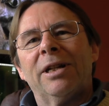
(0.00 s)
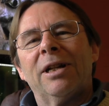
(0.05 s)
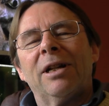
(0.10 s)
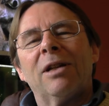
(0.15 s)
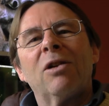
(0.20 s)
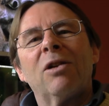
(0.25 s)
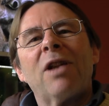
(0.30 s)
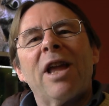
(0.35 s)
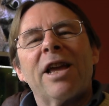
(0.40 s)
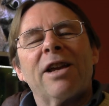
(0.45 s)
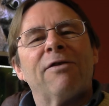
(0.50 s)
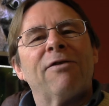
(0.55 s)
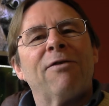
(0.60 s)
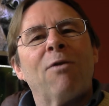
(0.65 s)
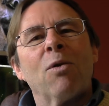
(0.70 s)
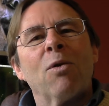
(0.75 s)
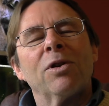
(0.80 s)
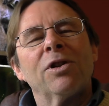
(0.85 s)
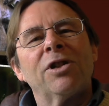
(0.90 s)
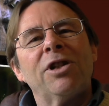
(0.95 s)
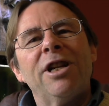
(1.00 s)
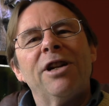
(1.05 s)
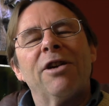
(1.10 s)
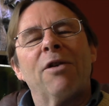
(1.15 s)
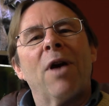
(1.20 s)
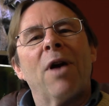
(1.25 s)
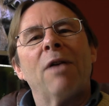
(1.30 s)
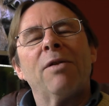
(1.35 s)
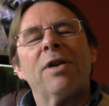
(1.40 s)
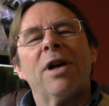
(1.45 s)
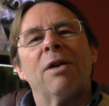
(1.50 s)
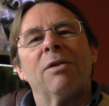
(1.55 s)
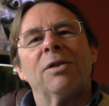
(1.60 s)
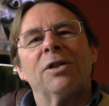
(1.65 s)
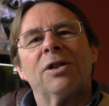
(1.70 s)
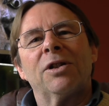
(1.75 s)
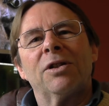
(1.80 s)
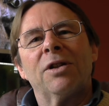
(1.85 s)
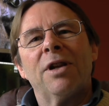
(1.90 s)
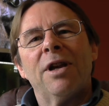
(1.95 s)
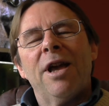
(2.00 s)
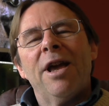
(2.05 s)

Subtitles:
It looked like a four-seater outhouse.